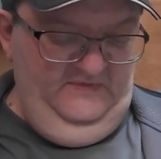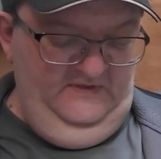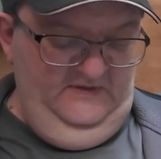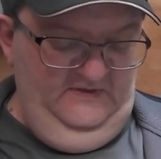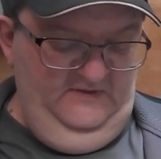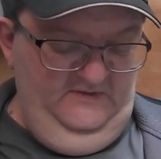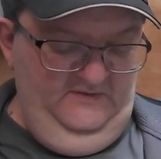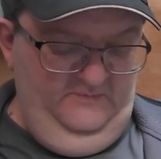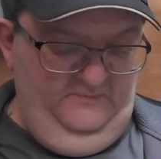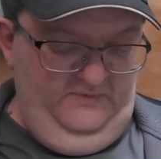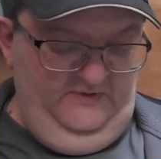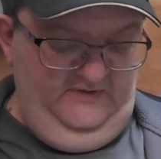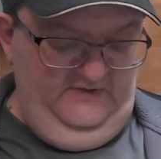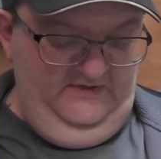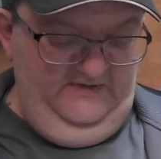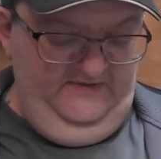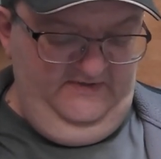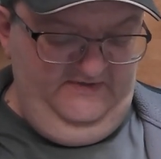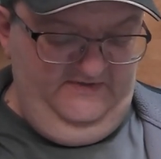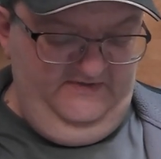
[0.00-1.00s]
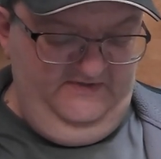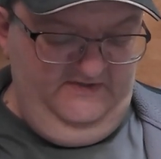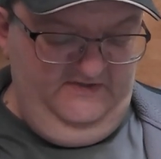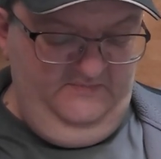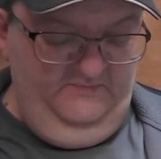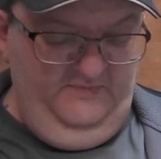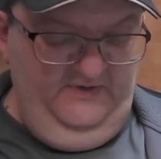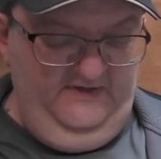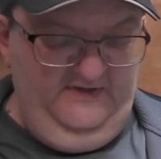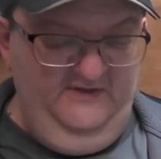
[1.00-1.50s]
the part of this is
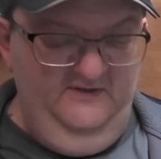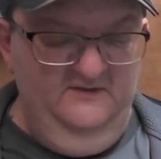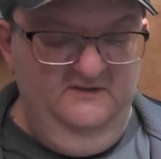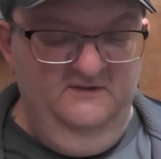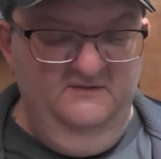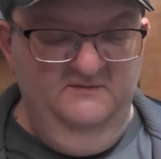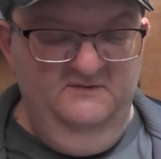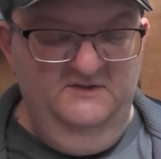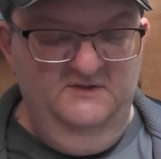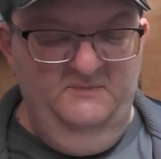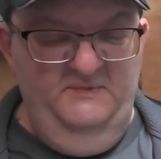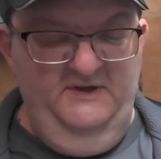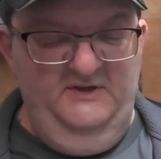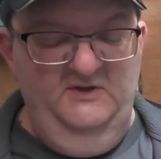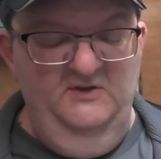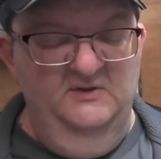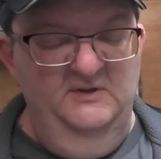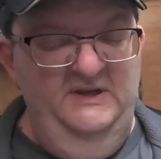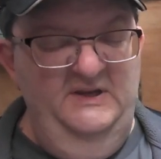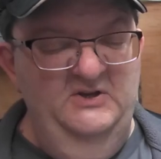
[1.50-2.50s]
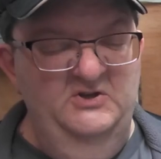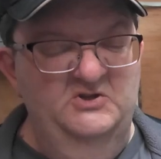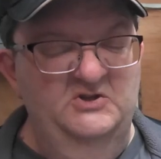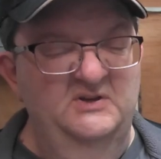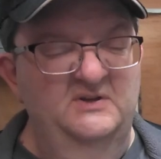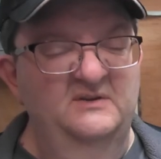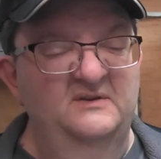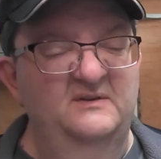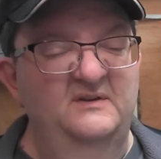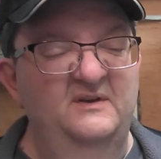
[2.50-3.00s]

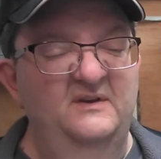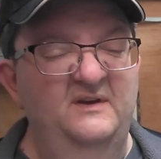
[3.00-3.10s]
speculation.